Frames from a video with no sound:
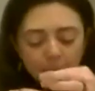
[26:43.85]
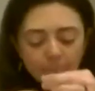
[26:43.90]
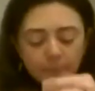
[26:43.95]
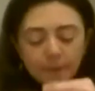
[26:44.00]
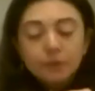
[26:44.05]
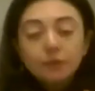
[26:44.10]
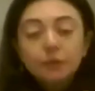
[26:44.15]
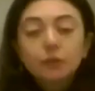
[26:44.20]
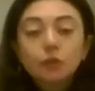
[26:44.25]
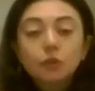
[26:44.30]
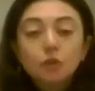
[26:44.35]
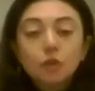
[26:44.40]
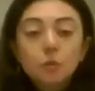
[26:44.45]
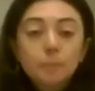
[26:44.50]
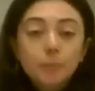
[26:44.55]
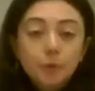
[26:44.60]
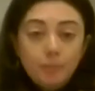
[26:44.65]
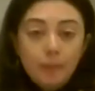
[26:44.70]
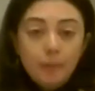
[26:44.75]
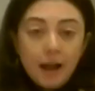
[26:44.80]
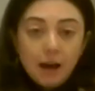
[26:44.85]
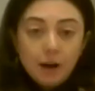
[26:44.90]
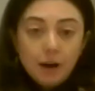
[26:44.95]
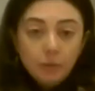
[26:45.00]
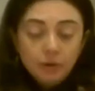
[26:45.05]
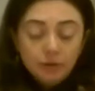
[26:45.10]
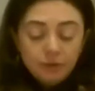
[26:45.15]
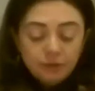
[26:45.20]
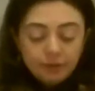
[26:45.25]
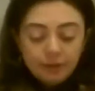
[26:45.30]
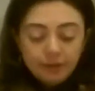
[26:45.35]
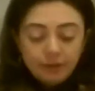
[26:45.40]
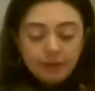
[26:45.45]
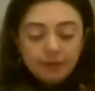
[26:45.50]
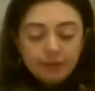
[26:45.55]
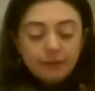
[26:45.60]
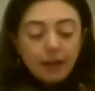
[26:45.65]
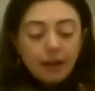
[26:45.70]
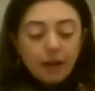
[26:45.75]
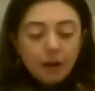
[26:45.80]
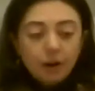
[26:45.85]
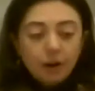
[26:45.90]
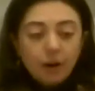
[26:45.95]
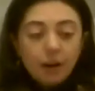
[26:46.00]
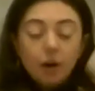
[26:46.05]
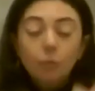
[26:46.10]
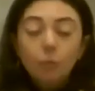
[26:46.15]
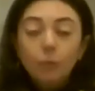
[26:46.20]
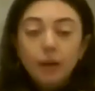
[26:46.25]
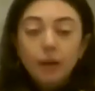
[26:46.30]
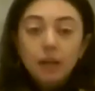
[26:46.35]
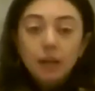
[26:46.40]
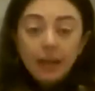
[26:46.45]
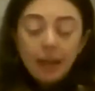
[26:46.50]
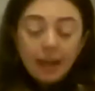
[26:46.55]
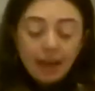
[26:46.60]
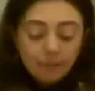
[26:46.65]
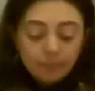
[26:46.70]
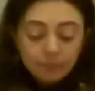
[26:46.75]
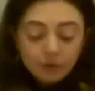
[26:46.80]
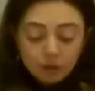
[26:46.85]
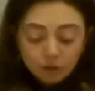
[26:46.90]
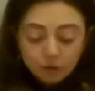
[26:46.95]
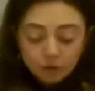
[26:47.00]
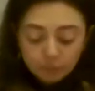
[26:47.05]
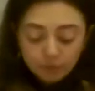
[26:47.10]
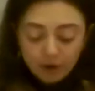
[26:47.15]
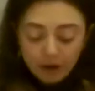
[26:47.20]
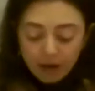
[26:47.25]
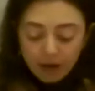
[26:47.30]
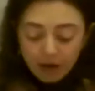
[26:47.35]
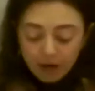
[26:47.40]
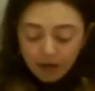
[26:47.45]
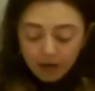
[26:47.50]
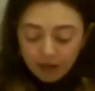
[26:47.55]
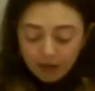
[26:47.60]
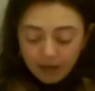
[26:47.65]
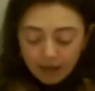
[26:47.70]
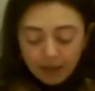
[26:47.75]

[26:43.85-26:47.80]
the superpowers in this area when it came to trade.